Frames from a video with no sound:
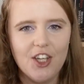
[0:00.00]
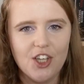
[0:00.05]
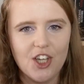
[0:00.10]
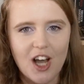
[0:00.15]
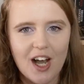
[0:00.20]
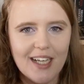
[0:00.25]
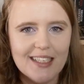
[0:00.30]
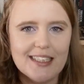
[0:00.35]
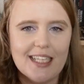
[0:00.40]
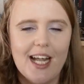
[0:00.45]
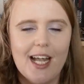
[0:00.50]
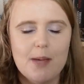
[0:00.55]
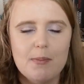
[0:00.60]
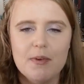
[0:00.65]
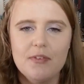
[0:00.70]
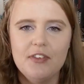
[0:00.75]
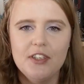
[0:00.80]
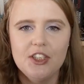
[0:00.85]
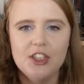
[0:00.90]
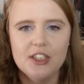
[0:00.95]
You guys, I
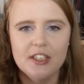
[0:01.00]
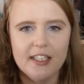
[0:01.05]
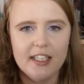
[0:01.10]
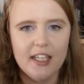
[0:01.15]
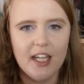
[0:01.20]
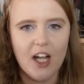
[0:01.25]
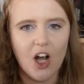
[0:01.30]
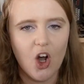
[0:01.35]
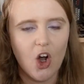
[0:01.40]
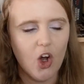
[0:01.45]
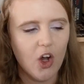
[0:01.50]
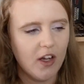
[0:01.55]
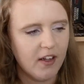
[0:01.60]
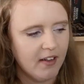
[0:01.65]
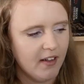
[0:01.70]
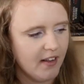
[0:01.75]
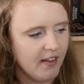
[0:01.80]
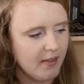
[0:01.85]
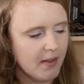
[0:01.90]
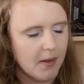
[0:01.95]
am officially
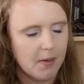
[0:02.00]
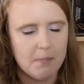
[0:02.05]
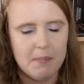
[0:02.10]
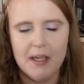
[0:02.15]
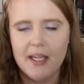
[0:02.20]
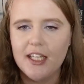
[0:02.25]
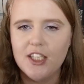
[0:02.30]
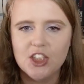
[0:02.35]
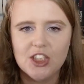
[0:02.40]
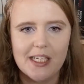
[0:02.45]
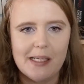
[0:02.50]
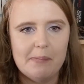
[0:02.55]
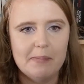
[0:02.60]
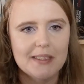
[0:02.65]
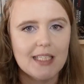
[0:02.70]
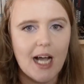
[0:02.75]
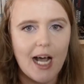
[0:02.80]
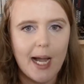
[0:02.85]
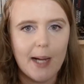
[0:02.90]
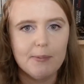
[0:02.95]
on the Becky
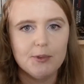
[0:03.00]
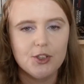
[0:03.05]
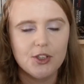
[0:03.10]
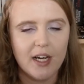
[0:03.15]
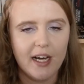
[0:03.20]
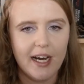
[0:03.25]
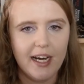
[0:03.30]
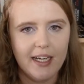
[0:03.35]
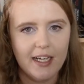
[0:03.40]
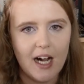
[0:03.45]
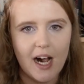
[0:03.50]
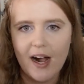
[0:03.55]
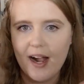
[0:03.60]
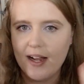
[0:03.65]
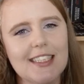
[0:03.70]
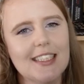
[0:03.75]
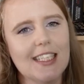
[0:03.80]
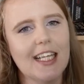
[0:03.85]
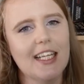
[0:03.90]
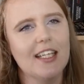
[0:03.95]
Chambers hype train.
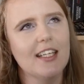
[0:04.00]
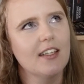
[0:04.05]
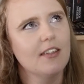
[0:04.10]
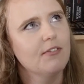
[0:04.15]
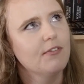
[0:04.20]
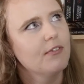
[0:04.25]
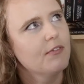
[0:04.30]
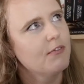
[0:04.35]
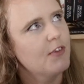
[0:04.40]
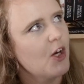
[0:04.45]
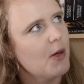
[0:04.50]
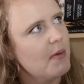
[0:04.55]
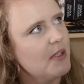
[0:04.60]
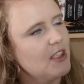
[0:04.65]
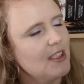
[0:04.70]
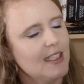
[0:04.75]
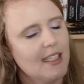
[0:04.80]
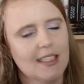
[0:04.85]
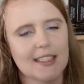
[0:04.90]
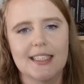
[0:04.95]
This is like very
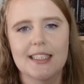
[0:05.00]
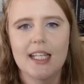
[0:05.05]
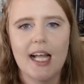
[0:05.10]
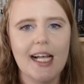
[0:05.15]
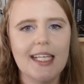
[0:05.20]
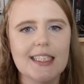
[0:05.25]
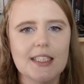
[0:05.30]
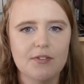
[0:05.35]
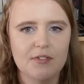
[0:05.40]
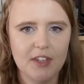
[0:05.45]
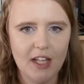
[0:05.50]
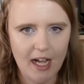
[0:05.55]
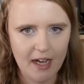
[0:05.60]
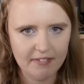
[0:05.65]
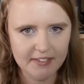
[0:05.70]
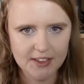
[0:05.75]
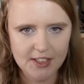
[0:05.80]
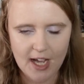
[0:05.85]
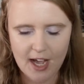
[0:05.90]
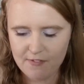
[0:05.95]
much like a slice of
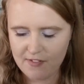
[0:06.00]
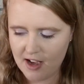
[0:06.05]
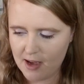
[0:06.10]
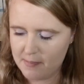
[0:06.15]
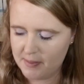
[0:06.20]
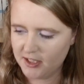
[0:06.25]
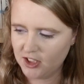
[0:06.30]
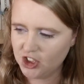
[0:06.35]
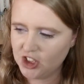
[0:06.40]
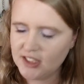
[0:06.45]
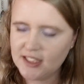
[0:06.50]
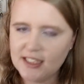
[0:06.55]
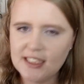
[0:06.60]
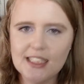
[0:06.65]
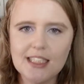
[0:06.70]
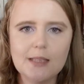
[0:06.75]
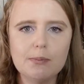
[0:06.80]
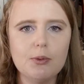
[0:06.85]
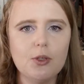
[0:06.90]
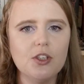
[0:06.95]
life sci-fi, but it just
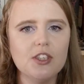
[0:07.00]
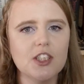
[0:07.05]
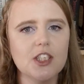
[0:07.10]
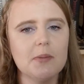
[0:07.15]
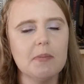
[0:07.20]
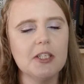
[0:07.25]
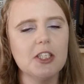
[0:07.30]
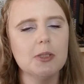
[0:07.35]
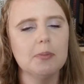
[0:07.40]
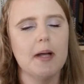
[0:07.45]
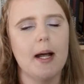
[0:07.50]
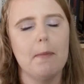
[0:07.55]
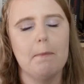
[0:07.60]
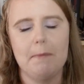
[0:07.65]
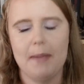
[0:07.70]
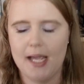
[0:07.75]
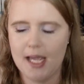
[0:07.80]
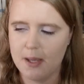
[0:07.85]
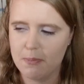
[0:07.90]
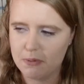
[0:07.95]
explored so much
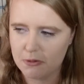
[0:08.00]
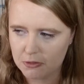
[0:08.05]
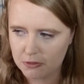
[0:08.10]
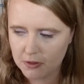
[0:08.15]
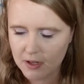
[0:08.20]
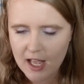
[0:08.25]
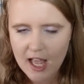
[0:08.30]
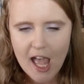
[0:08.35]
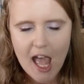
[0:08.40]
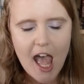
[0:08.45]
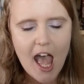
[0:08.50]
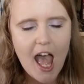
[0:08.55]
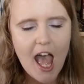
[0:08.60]
about people.